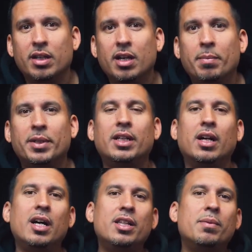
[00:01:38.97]
But there
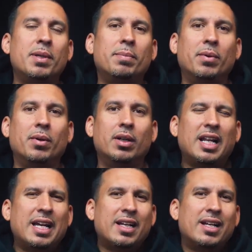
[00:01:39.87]
are other people,
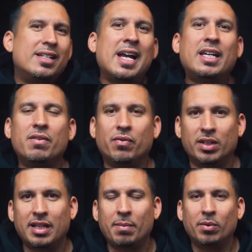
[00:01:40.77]
like Nike, for
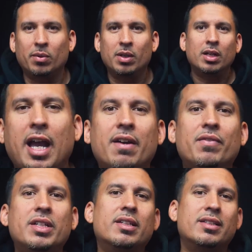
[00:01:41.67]
example.
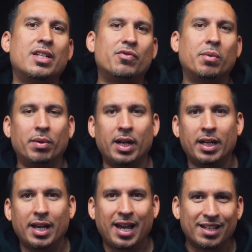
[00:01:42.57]
Every successful brand
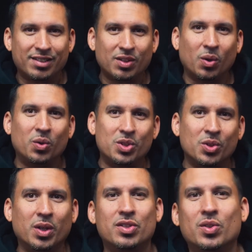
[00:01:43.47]
has told
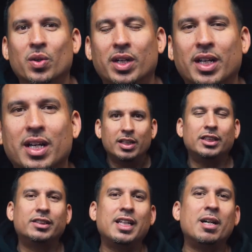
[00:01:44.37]
you a story.
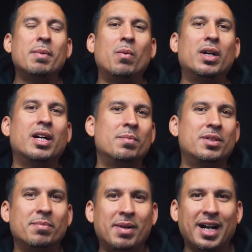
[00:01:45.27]
Just think about what comes
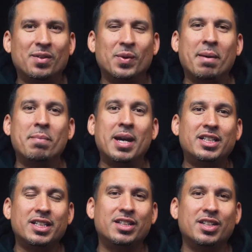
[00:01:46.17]
to mind when I
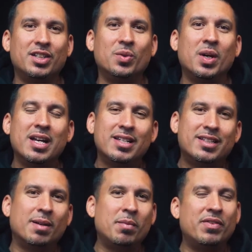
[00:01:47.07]
mention to you
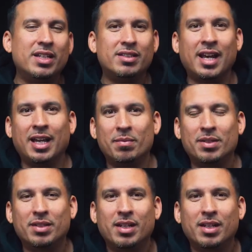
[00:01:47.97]
some of these names.